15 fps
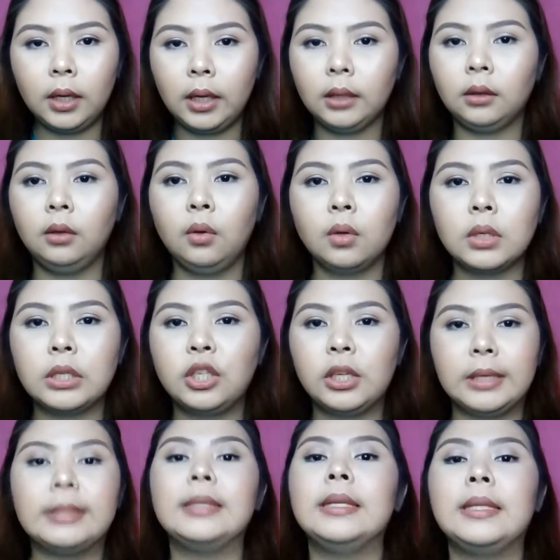it looks
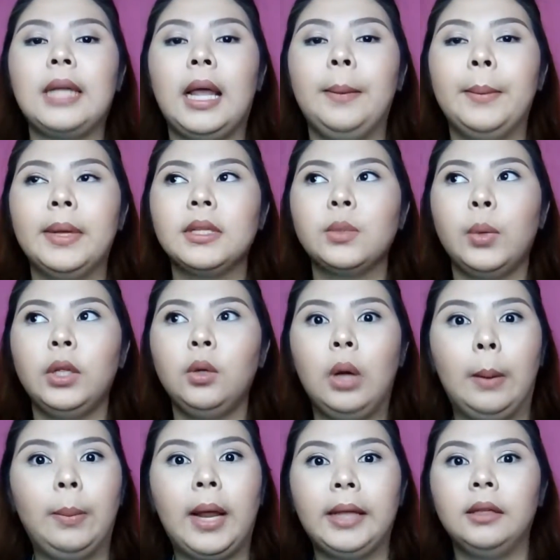just the same as when you
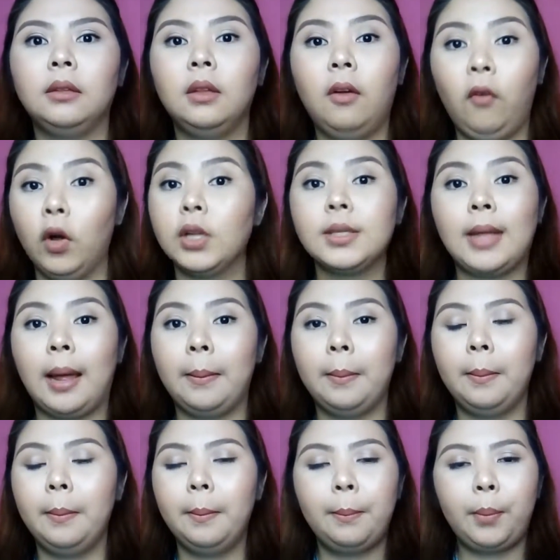applied it the first time.
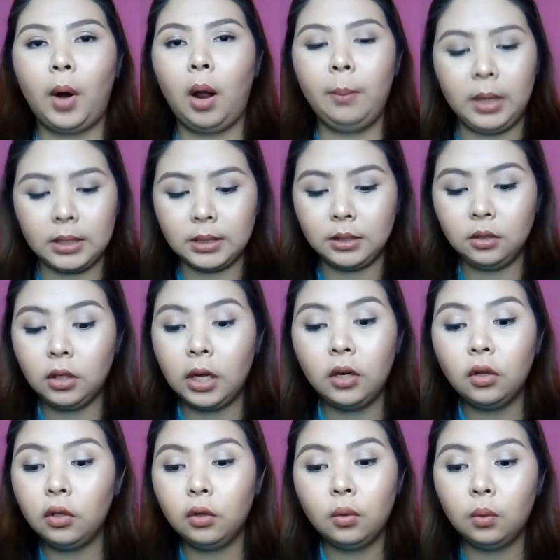Promise.
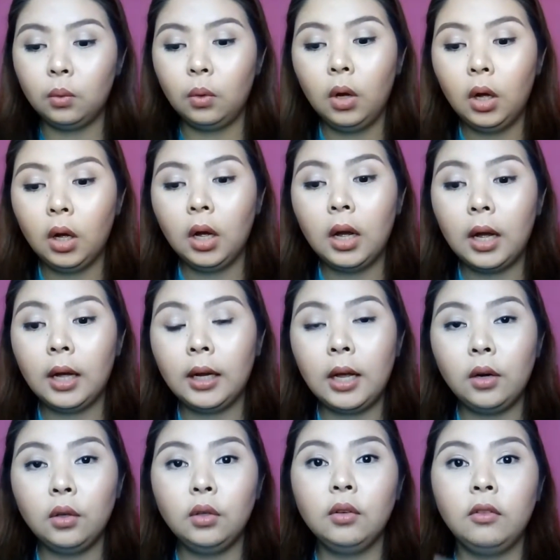Ganun yung
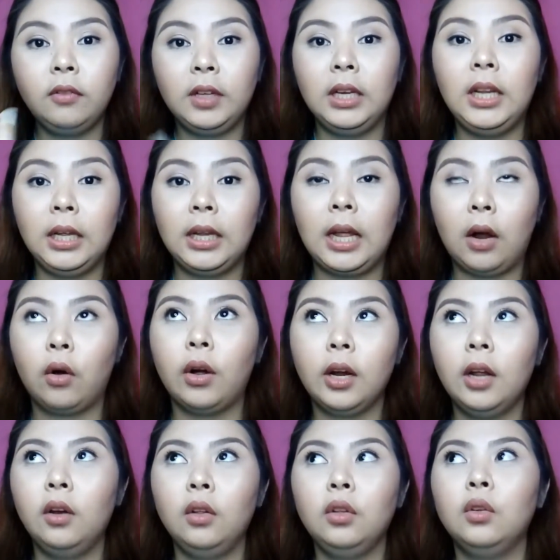feeling niya
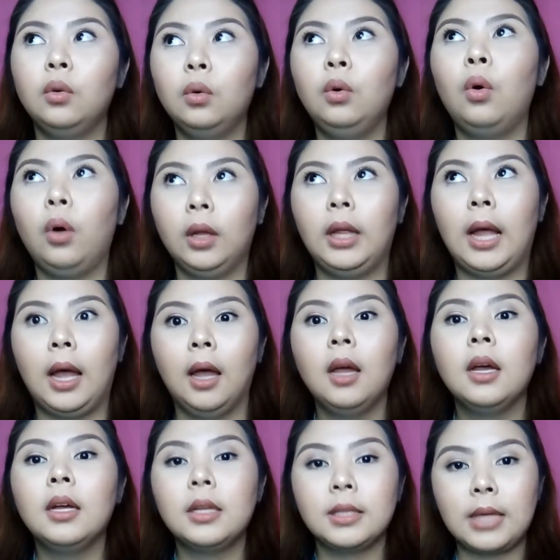or ganun yung look niya
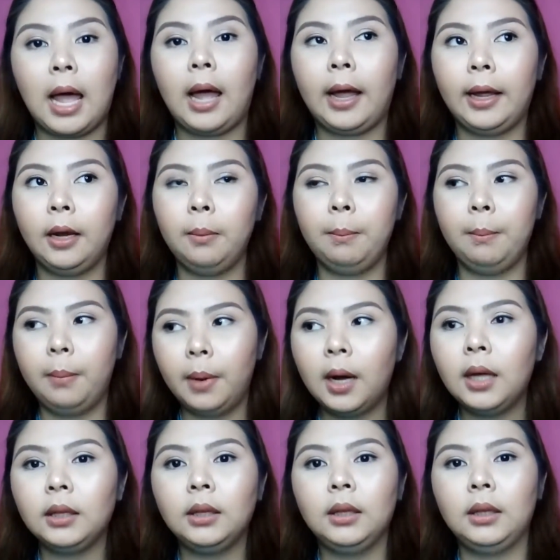sa akin.
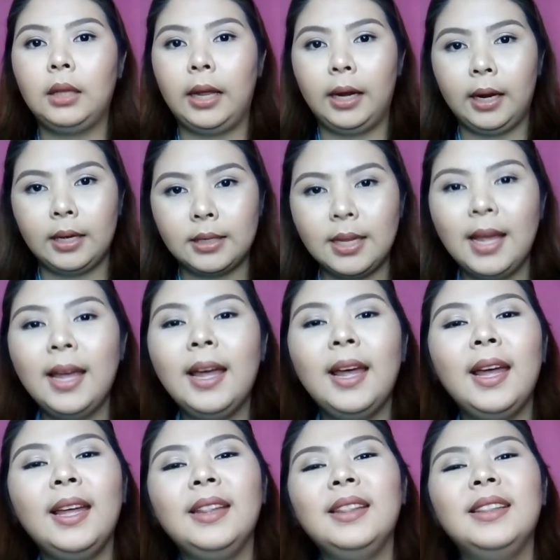But, like I
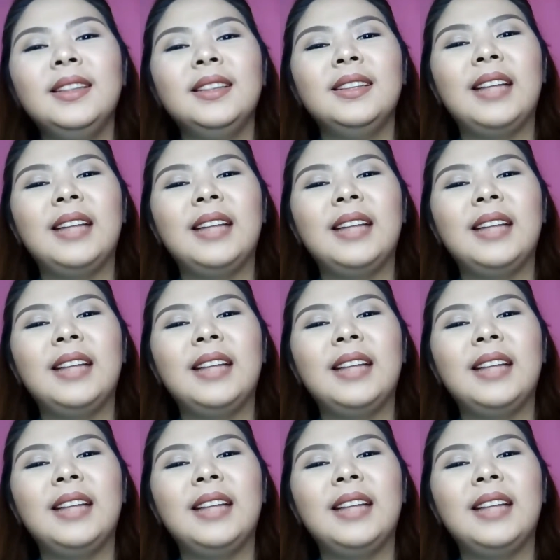said,